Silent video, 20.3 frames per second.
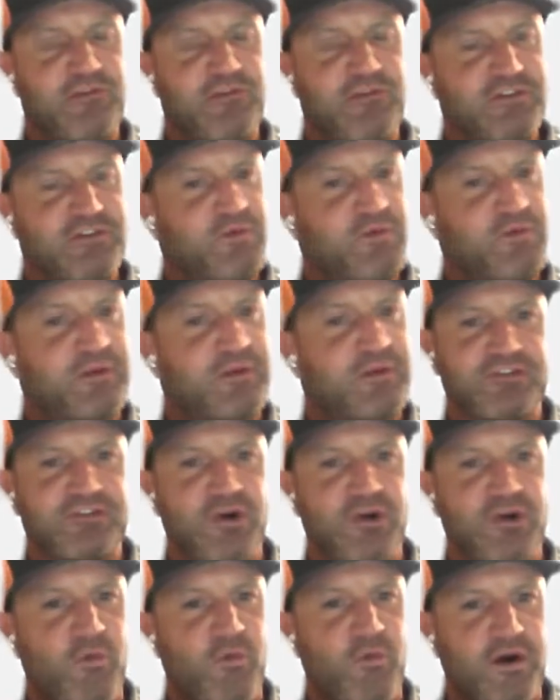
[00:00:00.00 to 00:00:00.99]
These women are
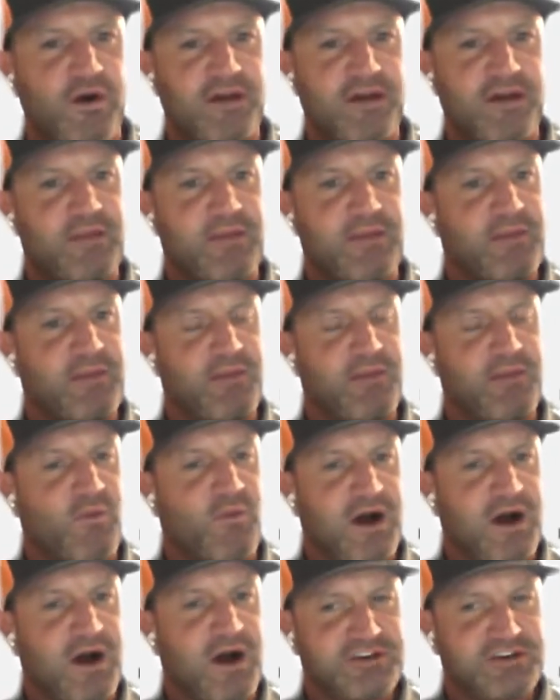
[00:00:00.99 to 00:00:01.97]
so worried that people are
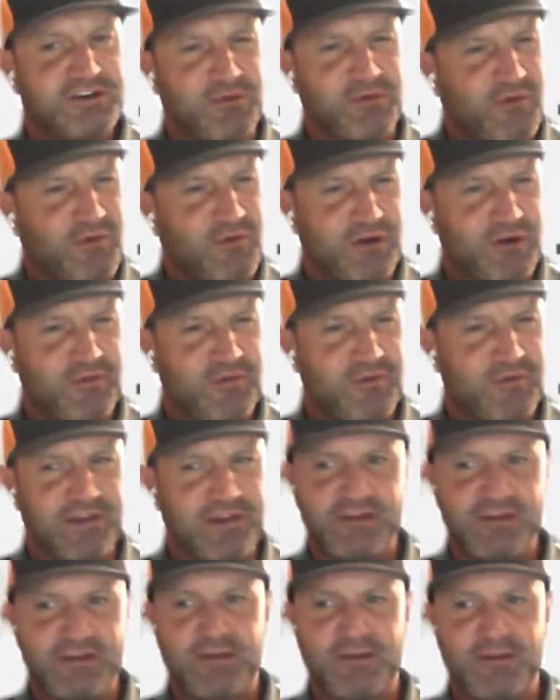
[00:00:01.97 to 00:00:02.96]
watching them, worrying what they
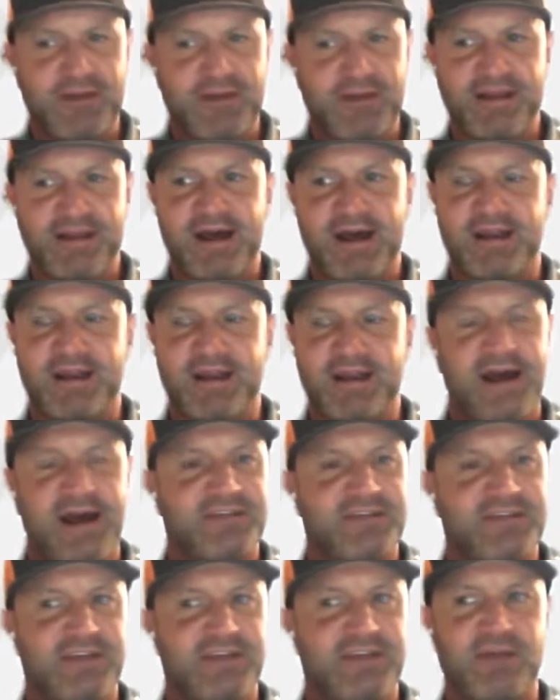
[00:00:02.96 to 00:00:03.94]
do. I'm like, God,
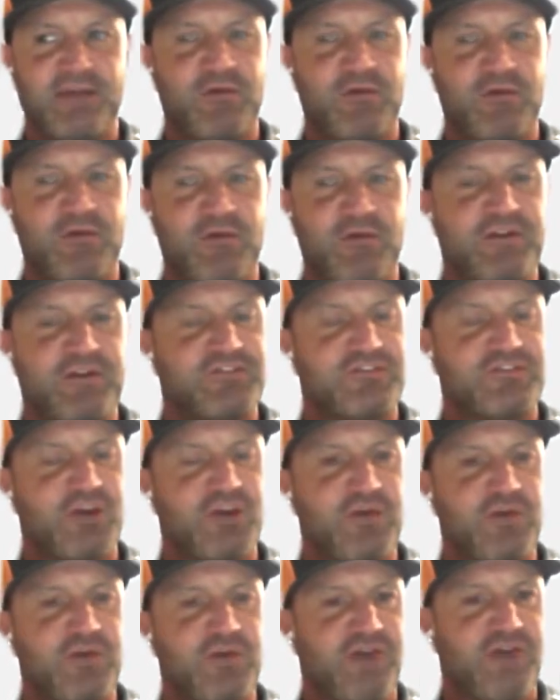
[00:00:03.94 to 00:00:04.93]
guys and women, they're
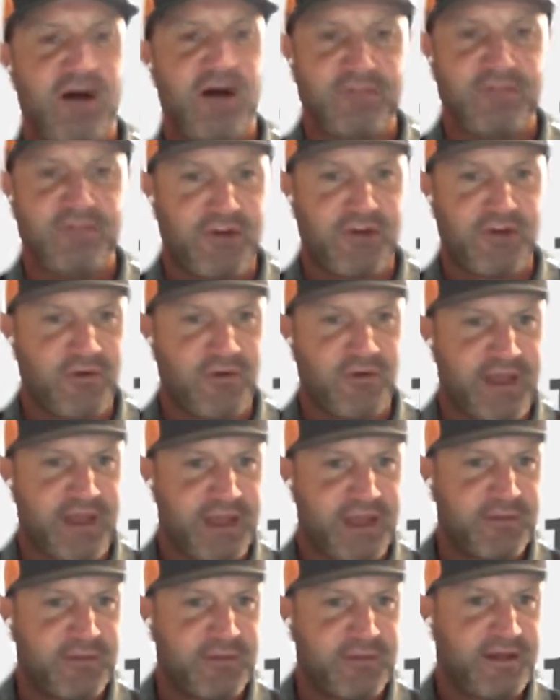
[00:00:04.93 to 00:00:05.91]
so involved in their own
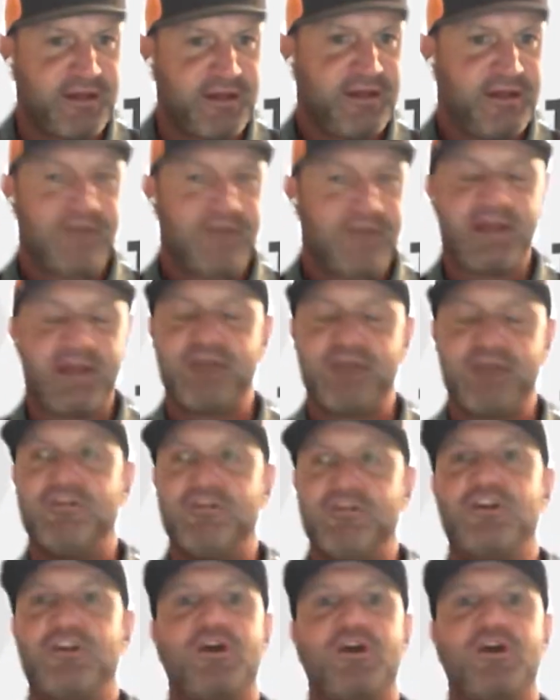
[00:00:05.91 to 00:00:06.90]
game. They have
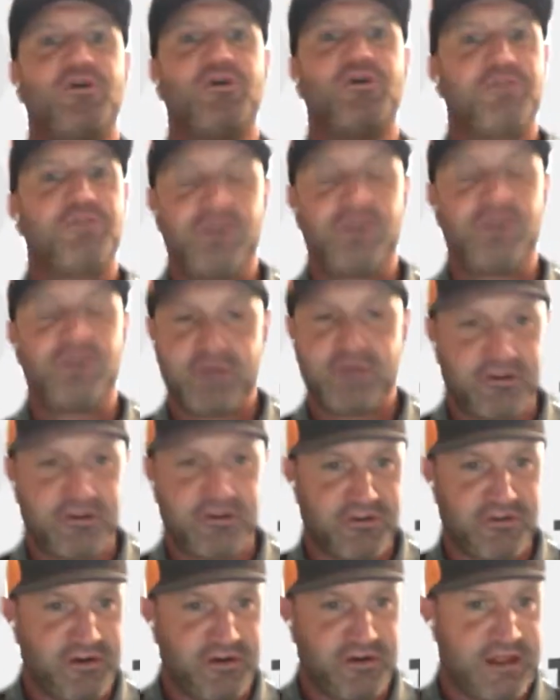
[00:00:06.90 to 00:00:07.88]
no clue what you're
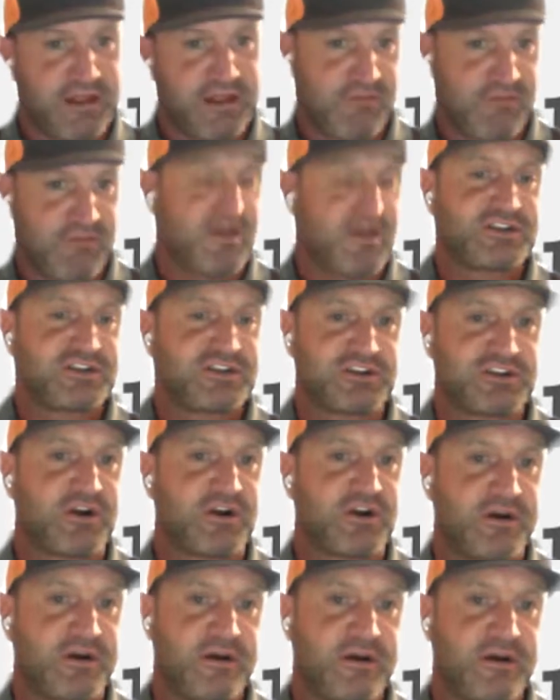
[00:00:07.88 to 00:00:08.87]
doing unless
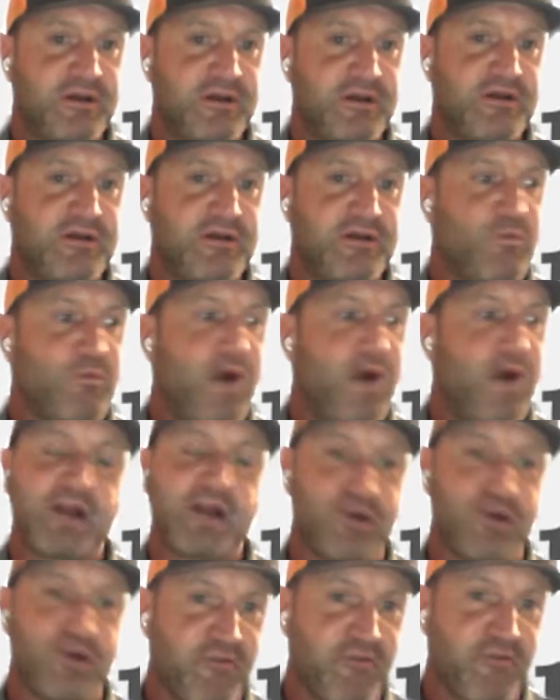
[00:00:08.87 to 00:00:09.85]
you're
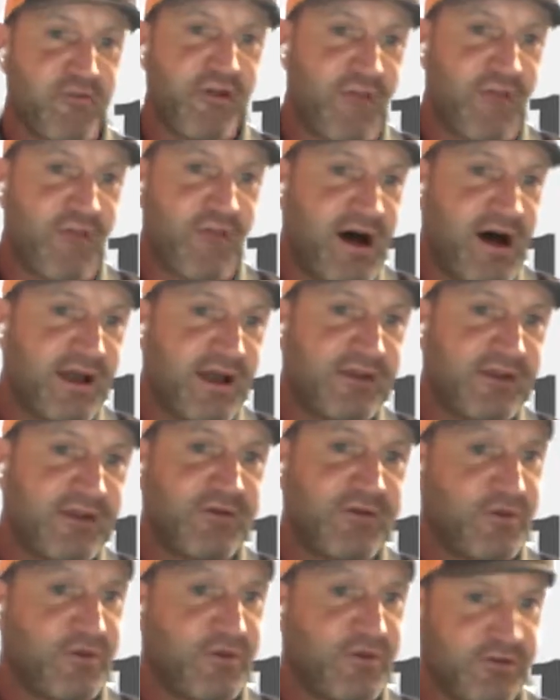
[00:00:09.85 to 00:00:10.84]
walking over their line
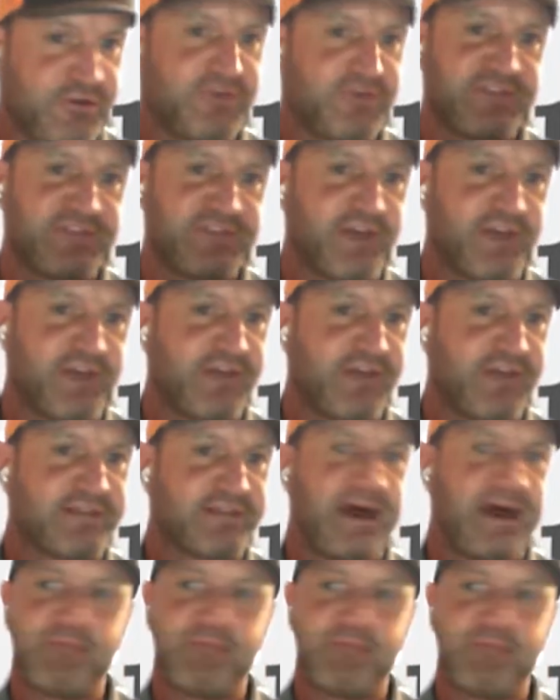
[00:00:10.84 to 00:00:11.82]
or doing stuff like that.